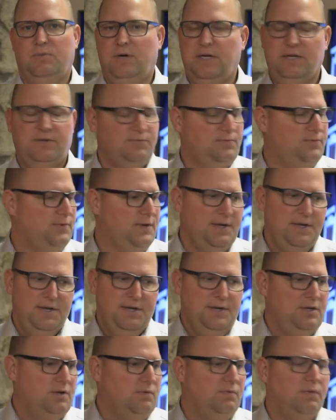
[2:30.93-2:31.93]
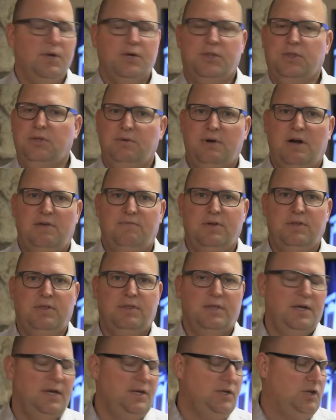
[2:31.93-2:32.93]
What if you've looked through
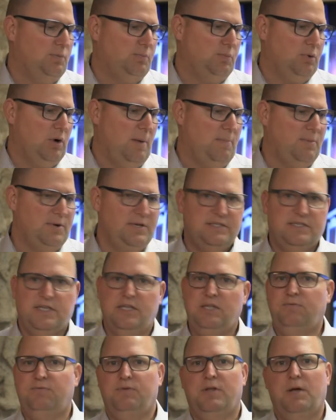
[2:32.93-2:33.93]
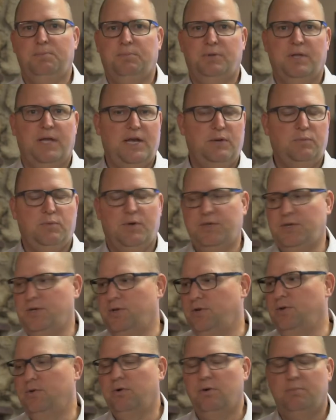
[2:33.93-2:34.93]
everything, your property's in the floodplain, whether
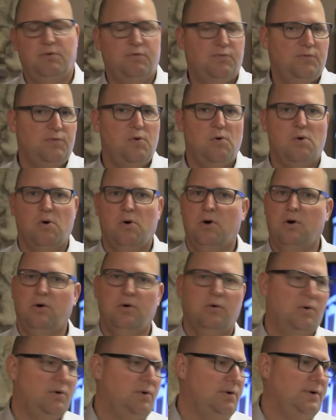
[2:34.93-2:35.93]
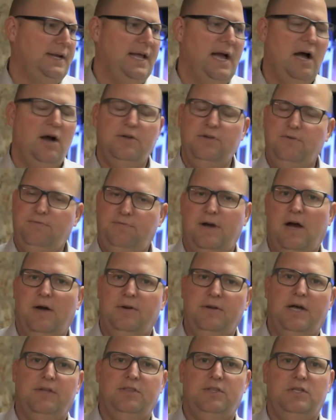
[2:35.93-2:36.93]
you knew it before or now you
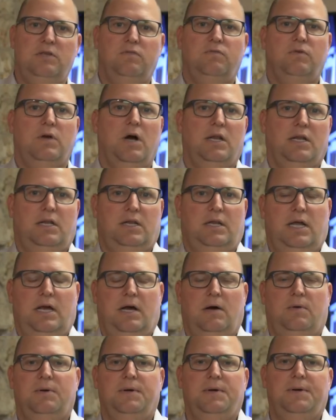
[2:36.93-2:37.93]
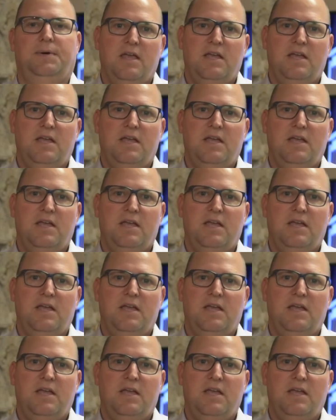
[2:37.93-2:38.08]
found out that you've got it now?